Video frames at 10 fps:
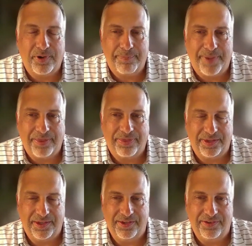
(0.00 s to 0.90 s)
Beth
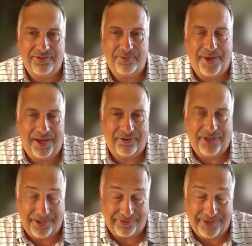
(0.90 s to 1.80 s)
is
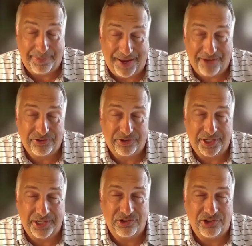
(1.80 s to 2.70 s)
a pastor
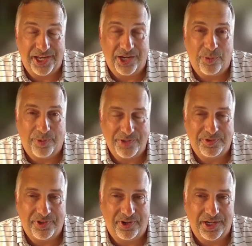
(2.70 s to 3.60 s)
in Shenango
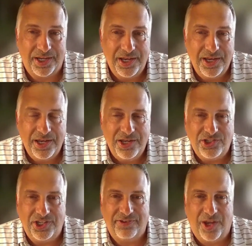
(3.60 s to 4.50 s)
Presbytery.
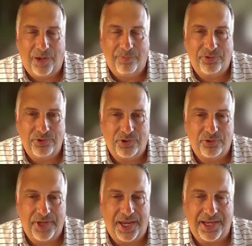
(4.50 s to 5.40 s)
She has helped to
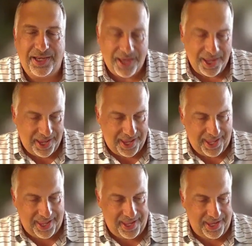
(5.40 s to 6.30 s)
create
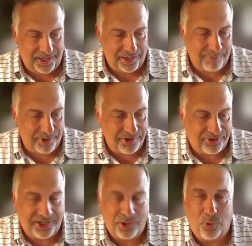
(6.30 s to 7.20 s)
an
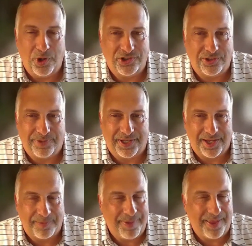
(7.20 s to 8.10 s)
emergency worship
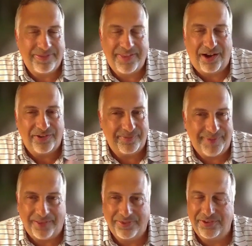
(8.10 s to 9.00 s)
kit. Beth, tell us
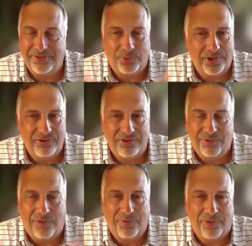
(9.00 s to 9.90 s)
about this. What is
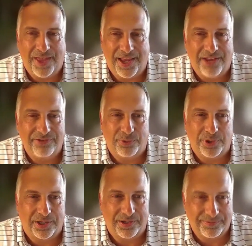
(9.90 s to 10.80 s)
involved with that? How does it work?